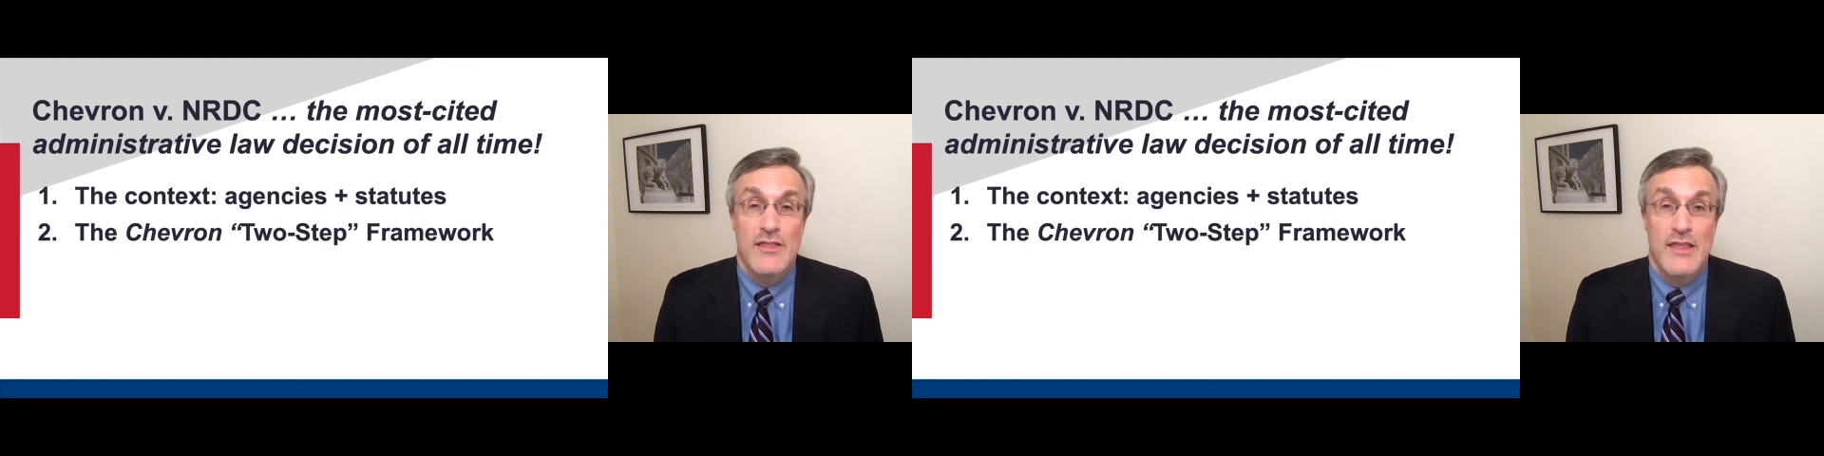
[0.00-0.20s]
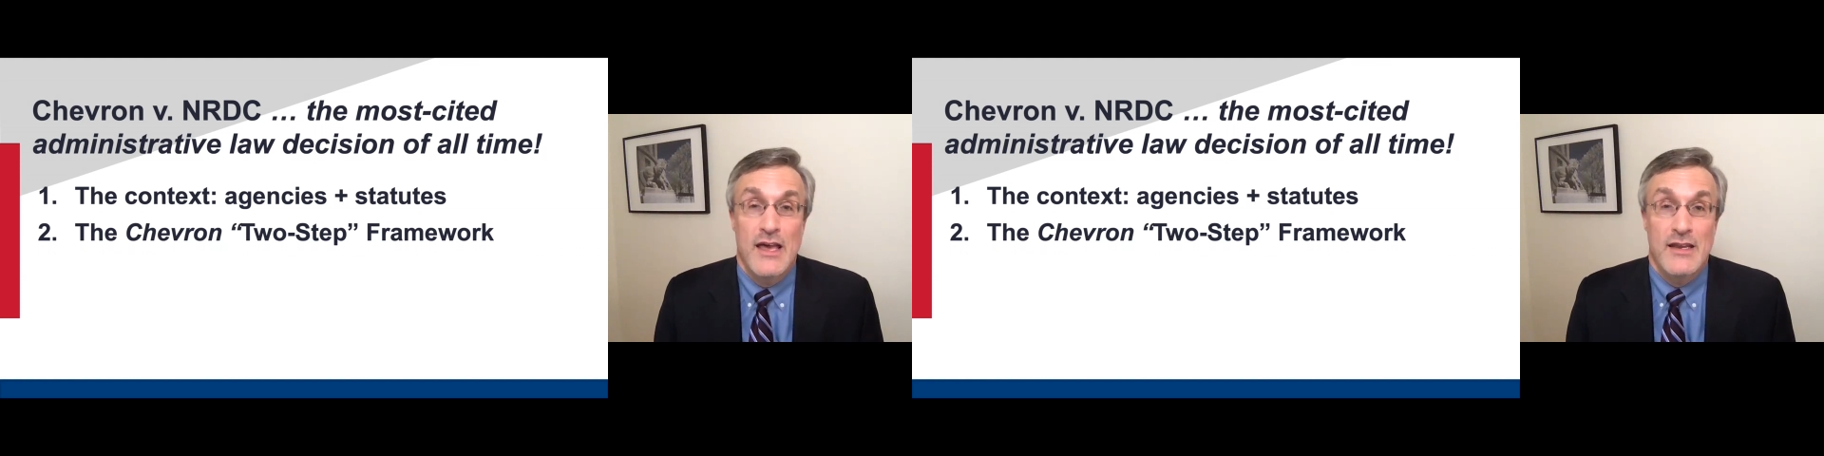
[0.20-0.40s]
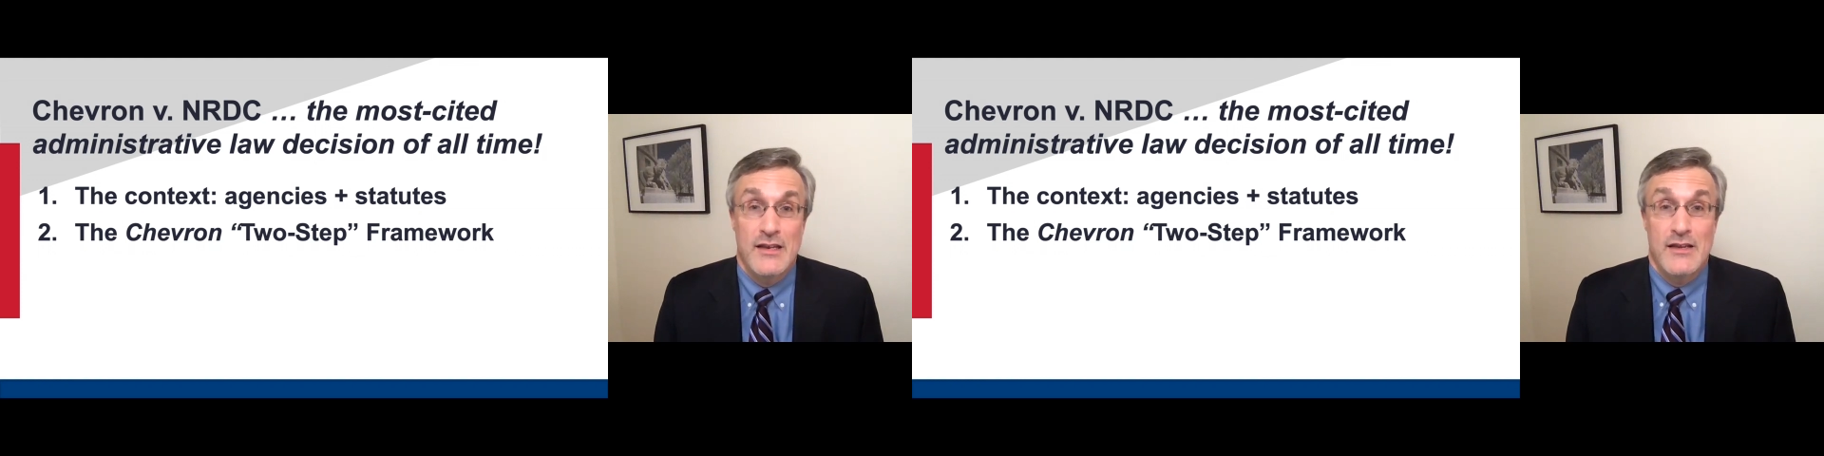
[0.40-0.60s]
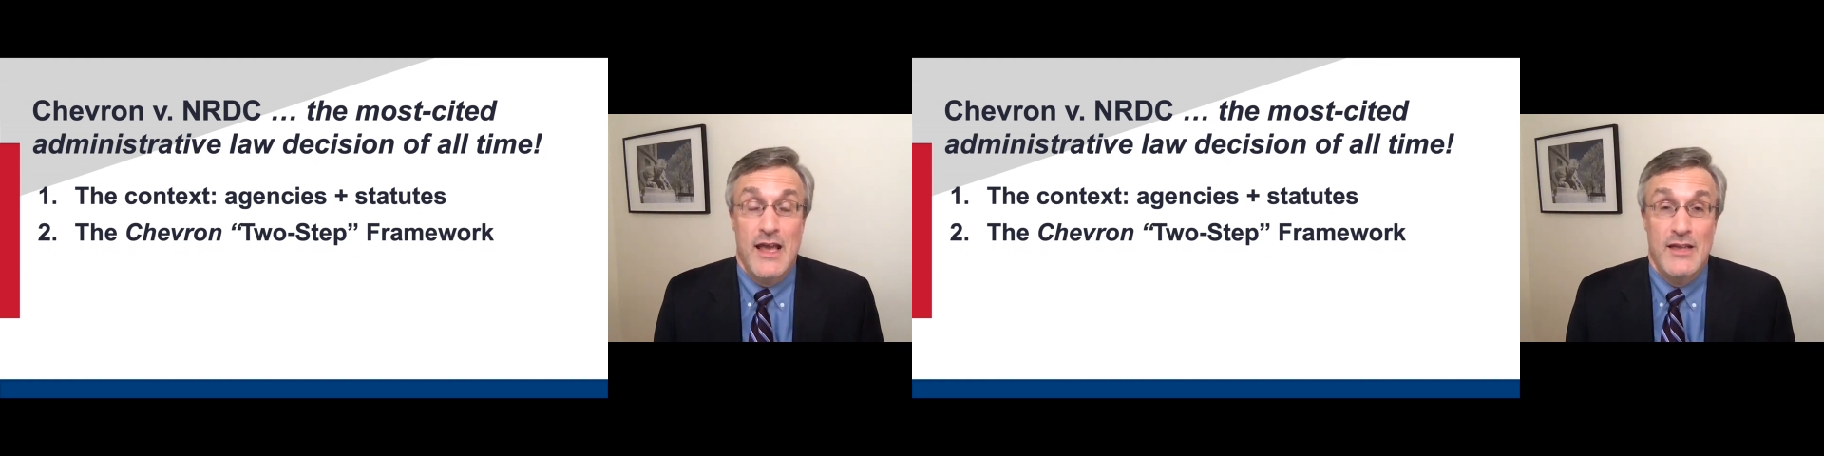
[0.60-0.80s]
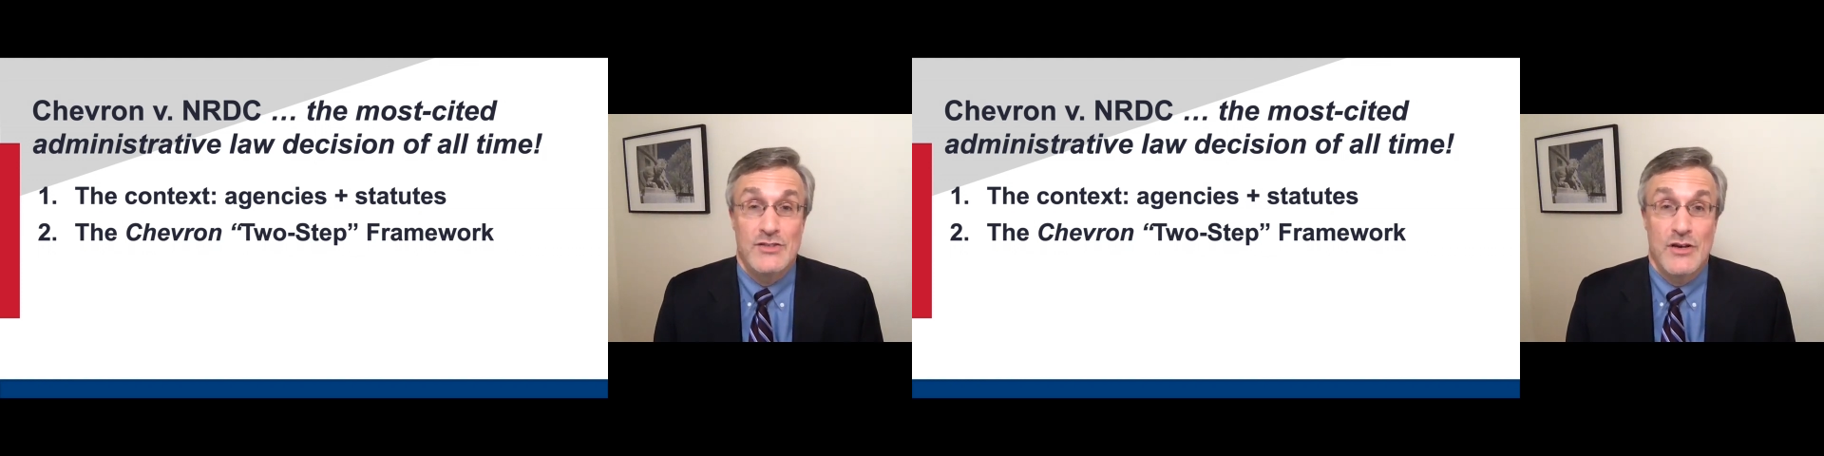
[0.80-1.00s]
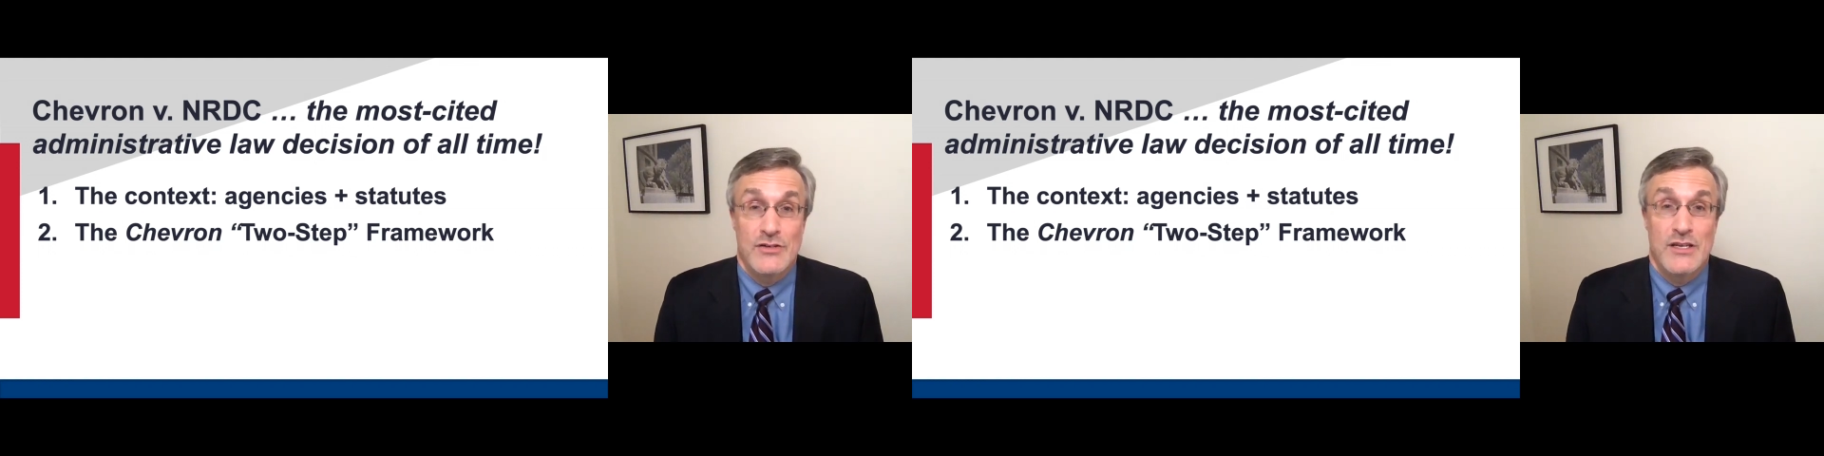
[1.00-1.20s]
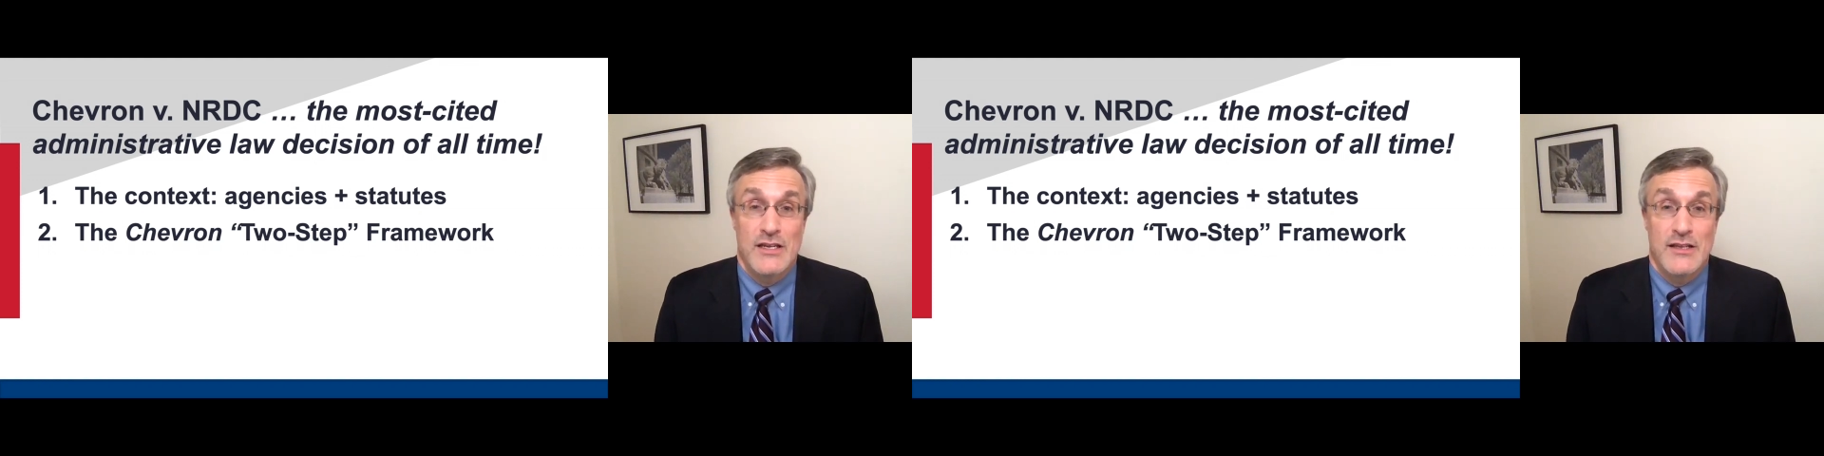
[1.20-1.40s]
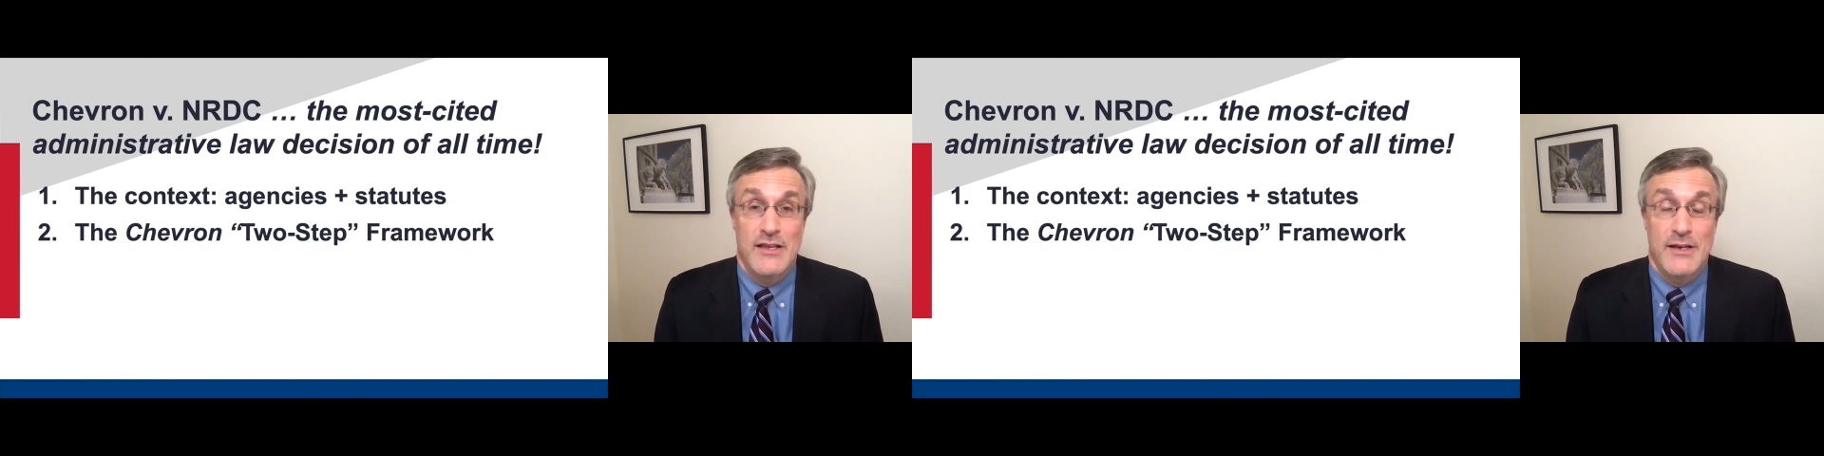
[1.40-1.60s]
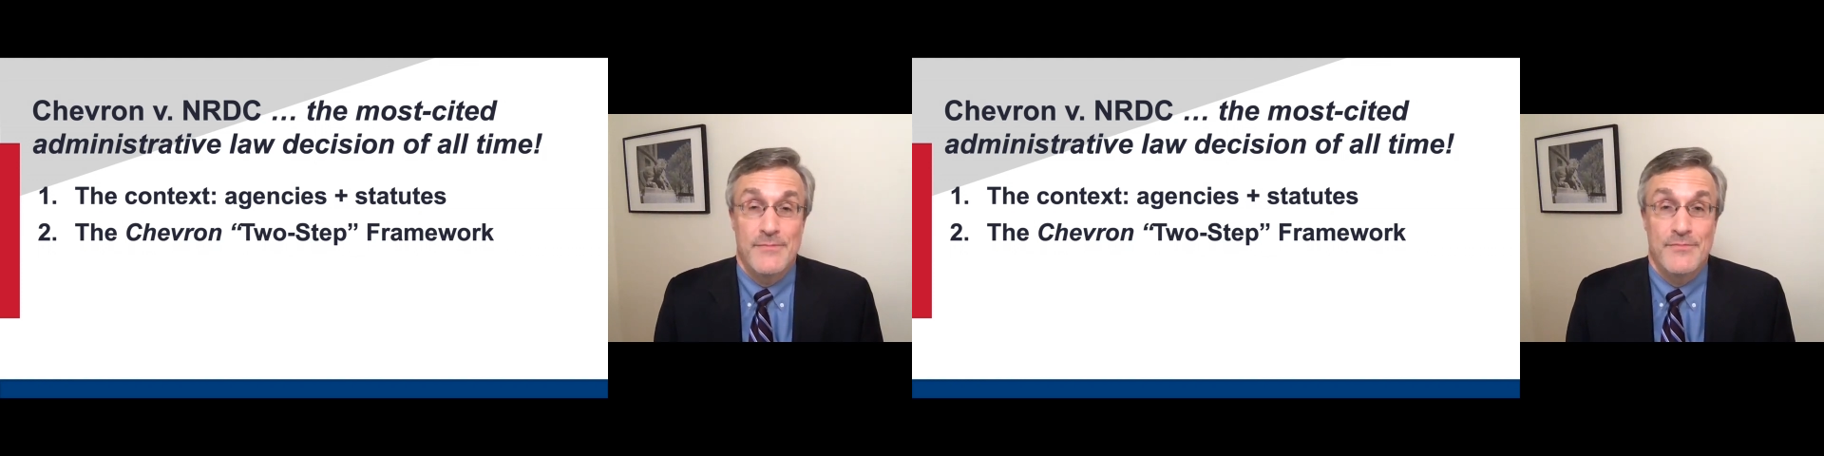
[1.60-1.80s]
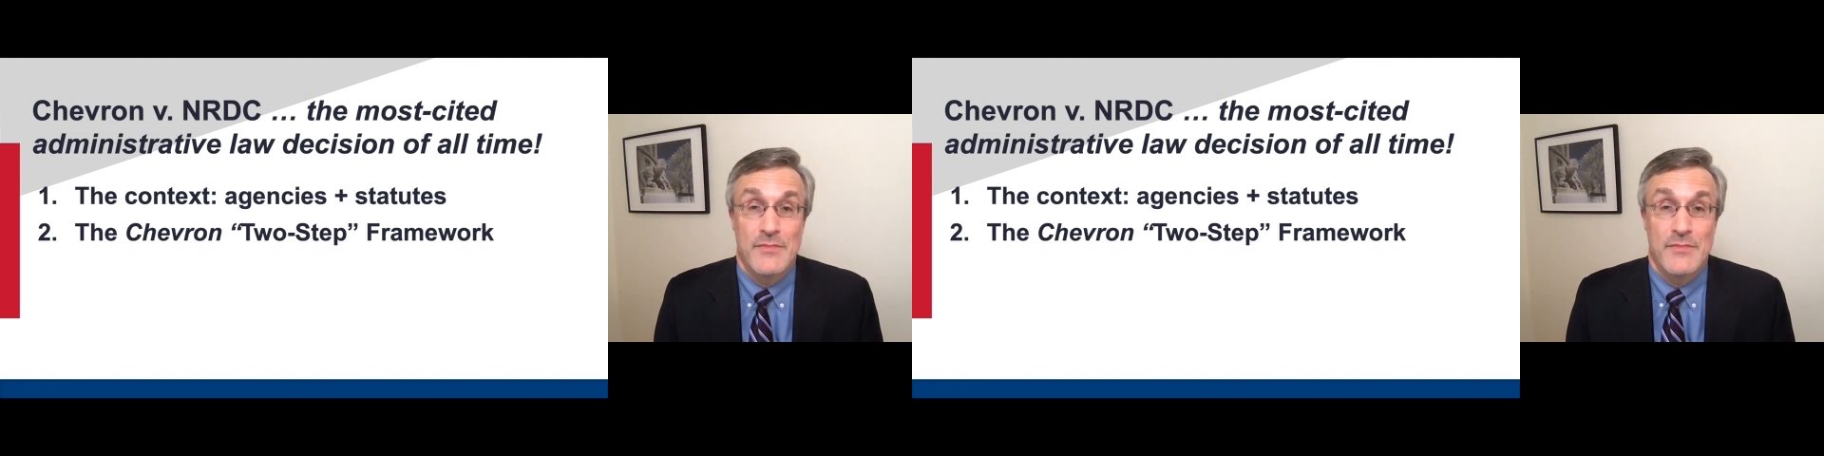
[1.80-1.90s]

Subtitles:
that it has articulated.